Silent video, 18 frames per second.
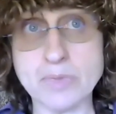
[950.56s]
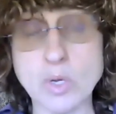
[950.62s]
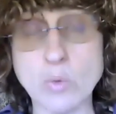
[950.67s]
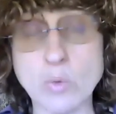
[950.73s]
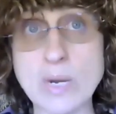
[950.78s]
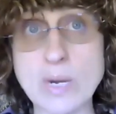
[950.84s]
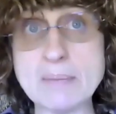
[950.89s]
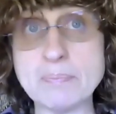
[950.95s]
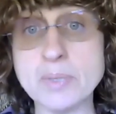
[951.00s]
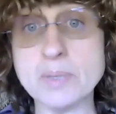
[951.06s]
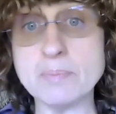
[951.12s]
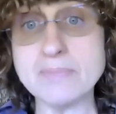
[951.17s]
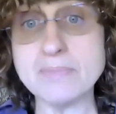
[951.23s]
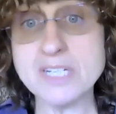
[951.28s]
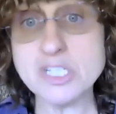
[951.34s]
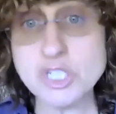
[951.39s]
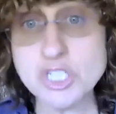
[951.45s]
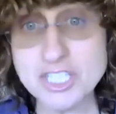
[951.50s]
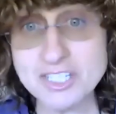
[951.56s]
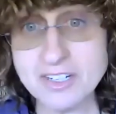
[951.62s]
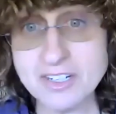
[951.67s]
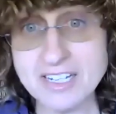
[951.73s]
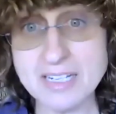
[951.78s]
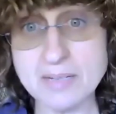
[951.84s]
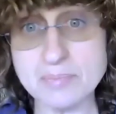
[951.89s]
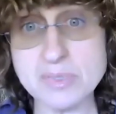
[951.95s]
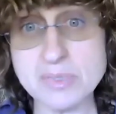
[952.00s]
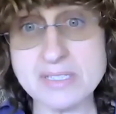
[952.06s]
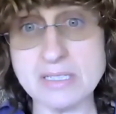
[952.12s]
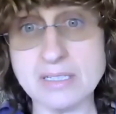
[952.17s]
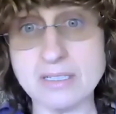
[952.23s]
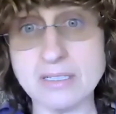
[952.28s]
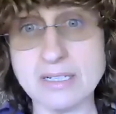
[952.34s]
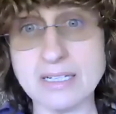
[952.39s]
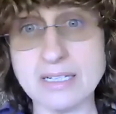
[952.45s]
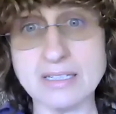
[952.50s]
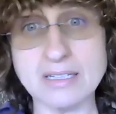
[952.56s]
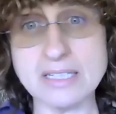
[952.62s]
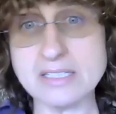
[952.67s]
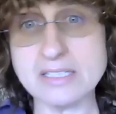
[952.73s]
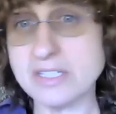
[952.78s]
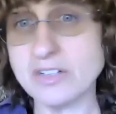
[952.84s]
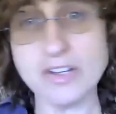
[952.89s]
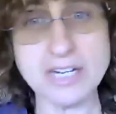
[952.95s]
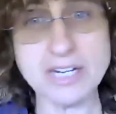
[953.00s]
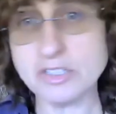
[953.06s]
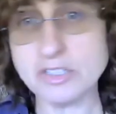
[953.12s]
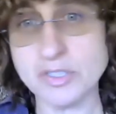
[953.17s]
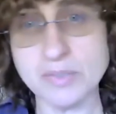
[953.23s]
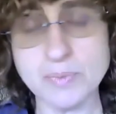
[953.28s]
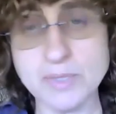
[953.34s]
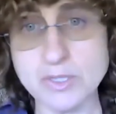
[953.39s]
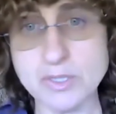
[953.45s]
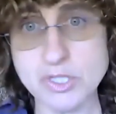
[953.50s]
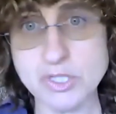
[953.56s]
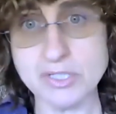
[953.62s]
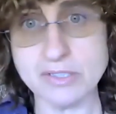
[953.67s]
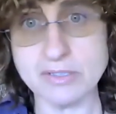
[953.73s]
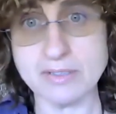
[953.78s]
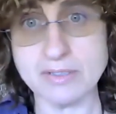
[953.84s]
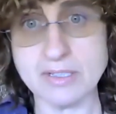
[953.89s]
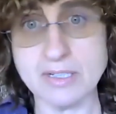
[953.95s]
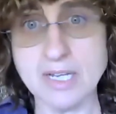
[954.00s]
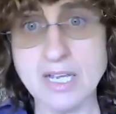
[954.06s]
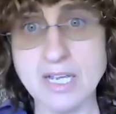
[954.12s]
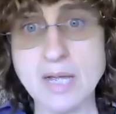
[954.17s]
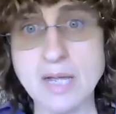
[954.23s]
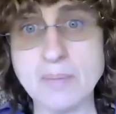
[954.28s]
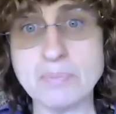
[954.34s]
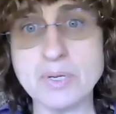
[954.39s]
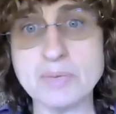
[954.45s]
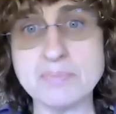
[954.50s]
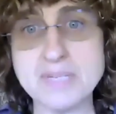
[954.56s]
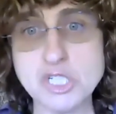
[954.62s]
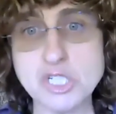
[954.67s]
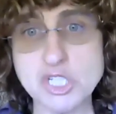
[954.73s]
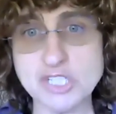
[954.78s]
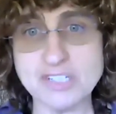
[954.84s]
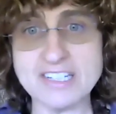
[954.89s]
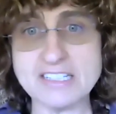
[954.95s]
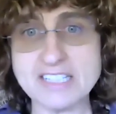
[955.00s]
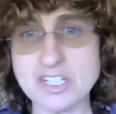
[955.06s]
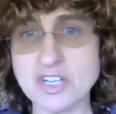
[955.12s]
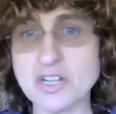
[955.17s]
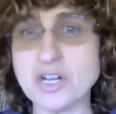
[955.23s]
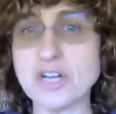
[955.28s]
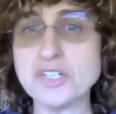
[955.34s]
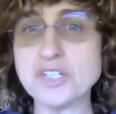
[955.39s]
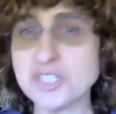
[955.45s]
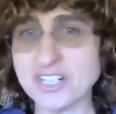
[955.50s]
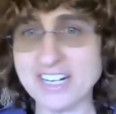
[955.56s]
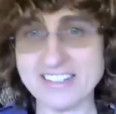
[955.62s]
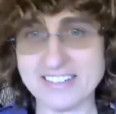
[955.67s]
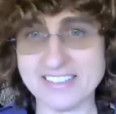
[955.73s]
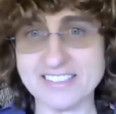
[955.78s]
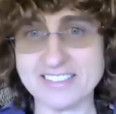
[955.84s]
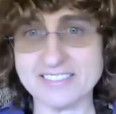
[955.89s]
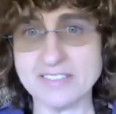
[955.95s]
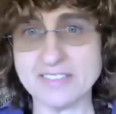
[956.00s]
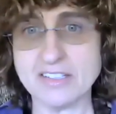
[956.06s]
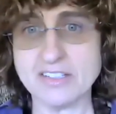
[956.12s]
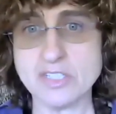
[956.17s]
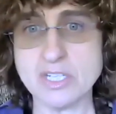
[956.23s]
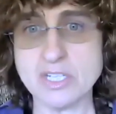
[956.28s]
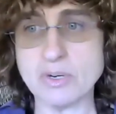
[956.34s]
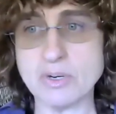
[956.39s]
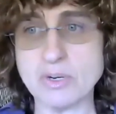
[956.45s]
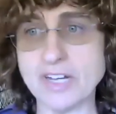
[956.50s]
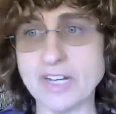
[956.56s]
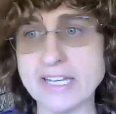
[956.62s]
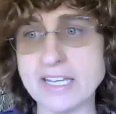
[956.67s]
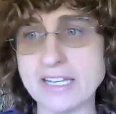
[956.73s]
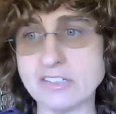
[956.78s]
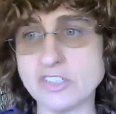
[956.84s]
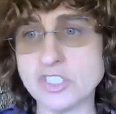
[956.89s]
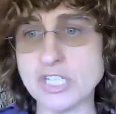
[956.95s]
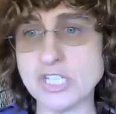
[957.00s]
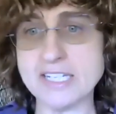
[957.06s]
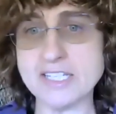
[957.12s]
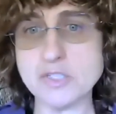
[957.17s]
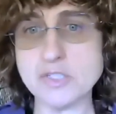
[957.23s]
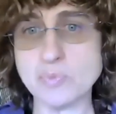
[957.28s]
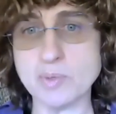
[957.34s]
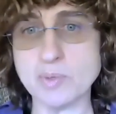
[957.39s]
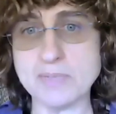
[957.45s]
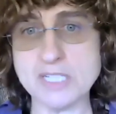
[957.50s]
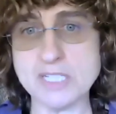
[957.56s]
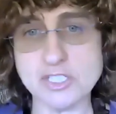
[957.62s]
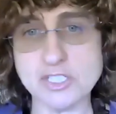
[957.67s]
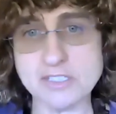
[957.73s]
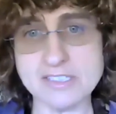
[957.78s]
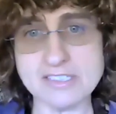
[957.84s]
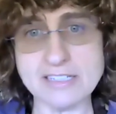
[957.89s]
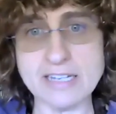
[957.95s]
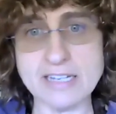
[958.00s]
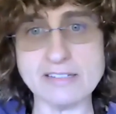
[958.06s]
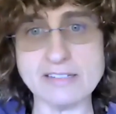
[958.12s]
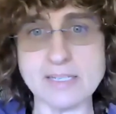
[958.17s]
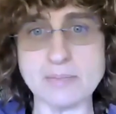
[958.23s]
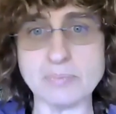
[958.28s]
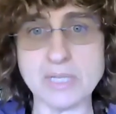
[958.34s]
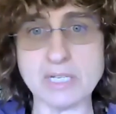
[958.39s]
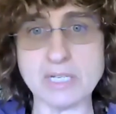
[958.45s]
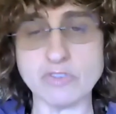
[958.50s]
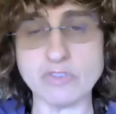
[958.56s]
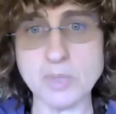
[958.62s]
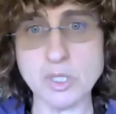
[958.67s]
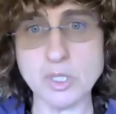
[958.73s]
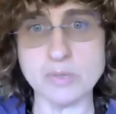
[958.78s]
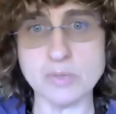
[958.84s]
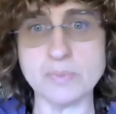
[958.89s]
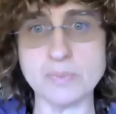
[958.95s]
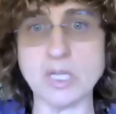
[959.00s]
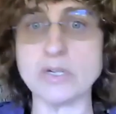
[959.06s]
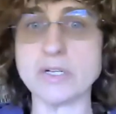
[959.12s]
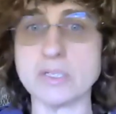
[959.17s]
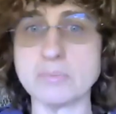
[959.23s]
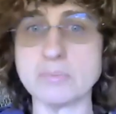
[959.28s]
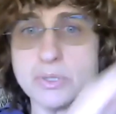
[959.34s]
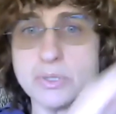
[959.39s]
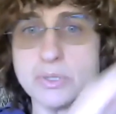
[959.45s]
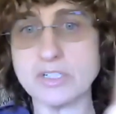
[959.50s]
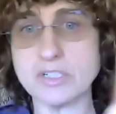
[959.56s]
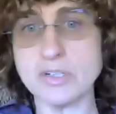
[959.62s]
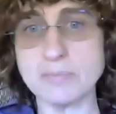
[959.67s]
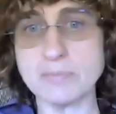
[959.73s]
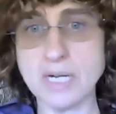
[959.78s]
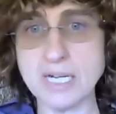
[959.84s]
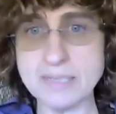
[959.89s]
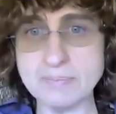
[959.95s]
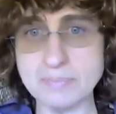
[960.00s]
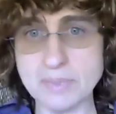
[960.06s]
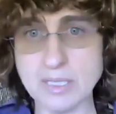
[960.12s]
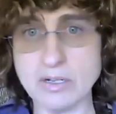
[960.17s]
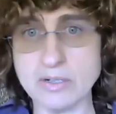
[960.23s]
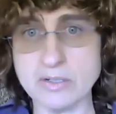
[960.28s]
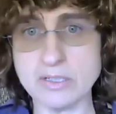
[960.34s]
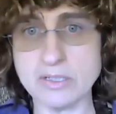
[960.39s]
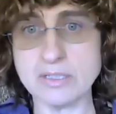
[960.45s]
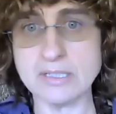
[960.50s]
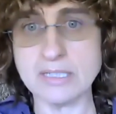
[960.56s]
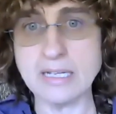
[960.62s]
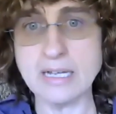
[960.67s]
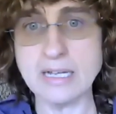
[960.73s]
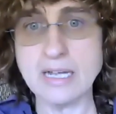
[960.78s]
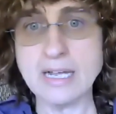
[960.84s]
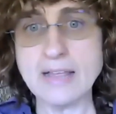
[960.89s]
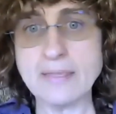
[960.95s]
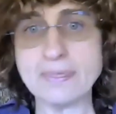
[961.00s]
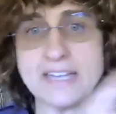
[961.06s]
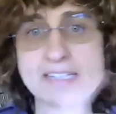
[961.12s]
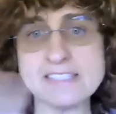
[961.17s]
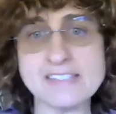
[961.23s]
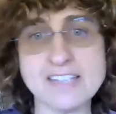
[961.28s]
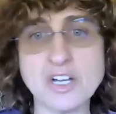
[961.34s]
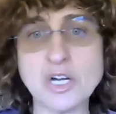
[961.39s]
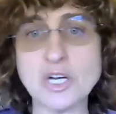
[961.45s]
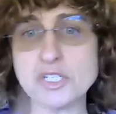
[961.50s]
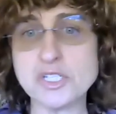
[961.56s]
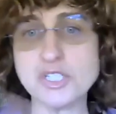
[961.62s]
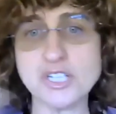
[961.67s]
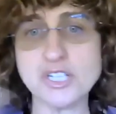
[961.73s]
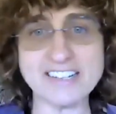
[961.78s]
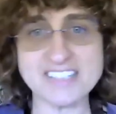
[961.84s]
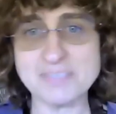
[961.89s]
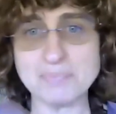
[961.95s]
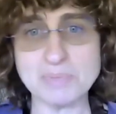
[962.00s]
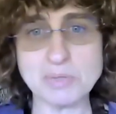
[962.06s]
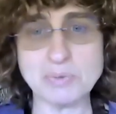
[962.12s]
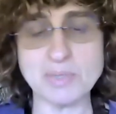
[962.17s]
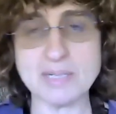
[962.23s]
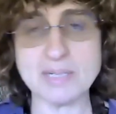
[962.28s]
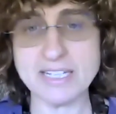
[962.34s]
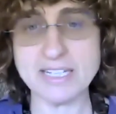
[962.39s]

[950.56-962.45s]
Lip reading: Where permission comes in is not attribution. Permission is a contract. So if I get Jane's permission to take something from her blog and put it on my blog, that's a contract between